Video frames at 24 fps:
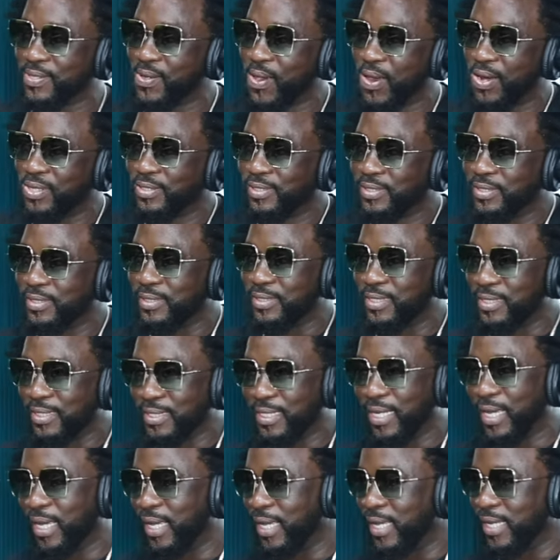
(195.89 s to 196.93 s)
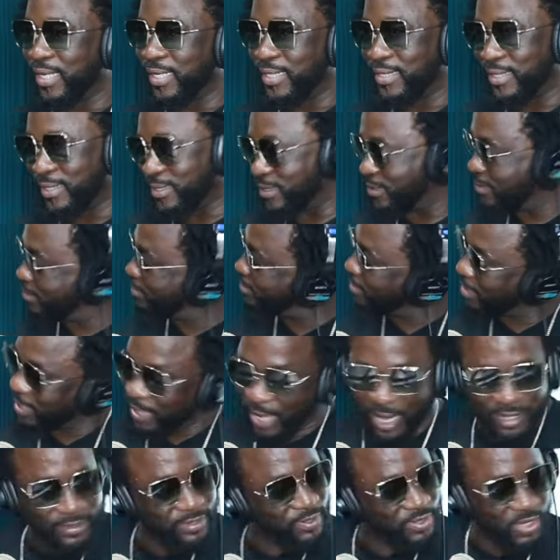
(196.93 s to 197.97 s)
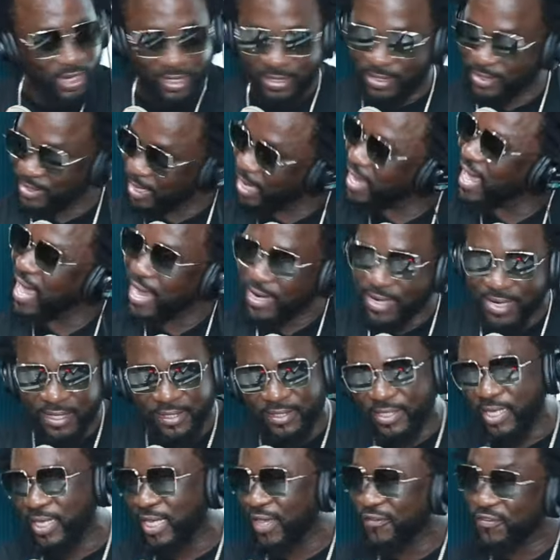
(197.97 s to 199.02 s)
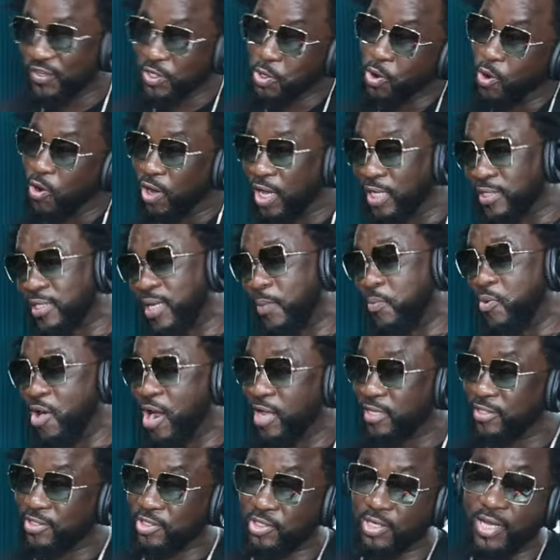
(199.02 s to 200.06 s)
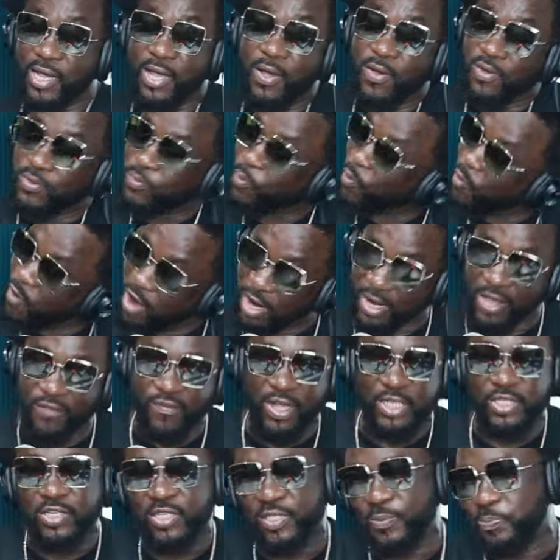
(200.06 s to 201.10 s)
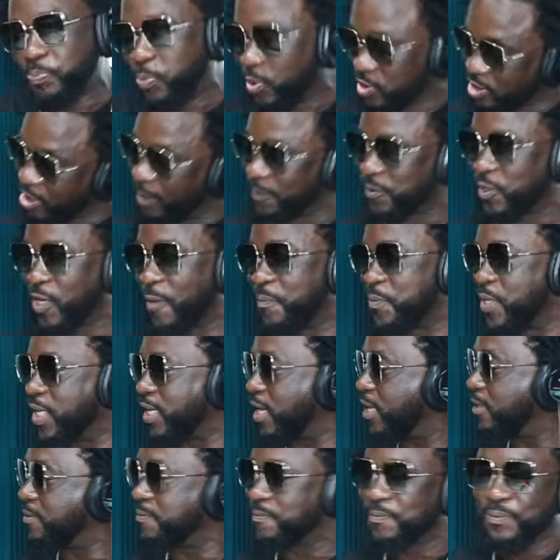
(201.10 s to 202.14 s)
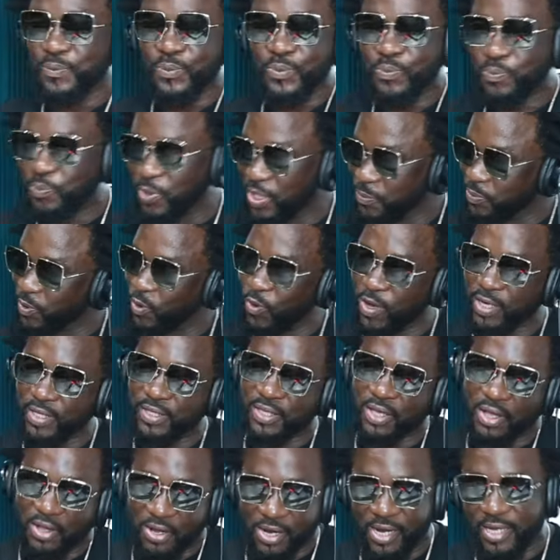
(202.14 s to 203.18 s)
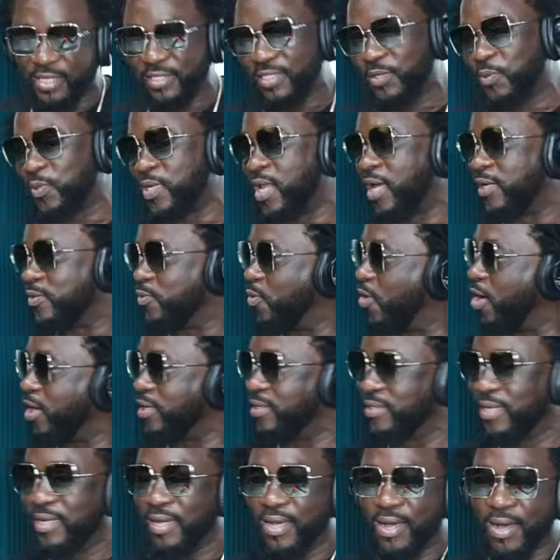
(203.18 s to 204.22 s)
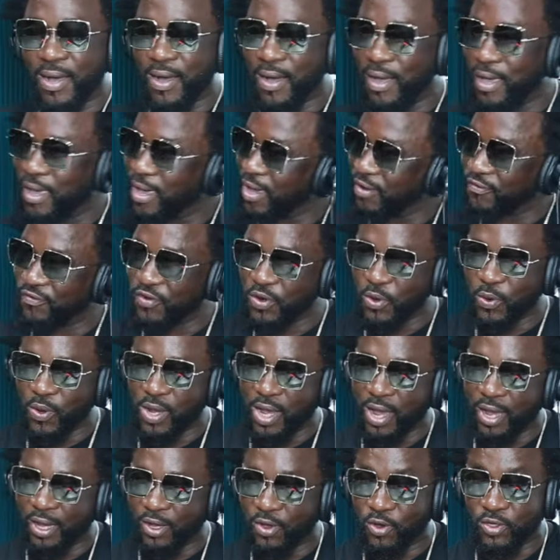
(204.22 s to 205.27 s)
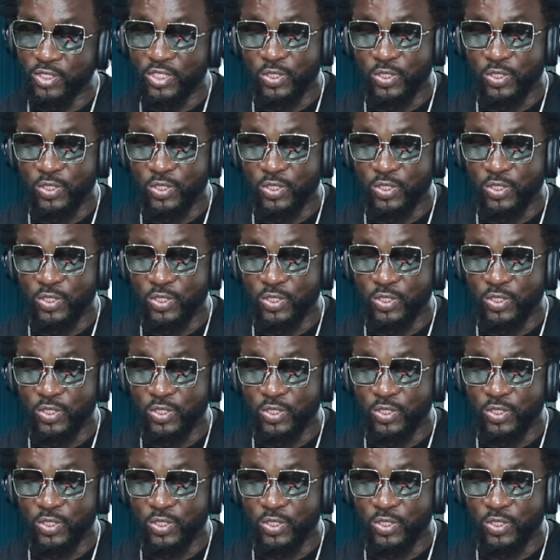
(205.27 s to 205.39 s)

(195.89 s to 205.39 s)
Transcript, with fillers: Yeah, that's it. yeah. put, up, put up something, put uh, up anything, anything. If you don't get a branch, whatever, just put up something, and people went crazy with that Boy. one everywhere I go.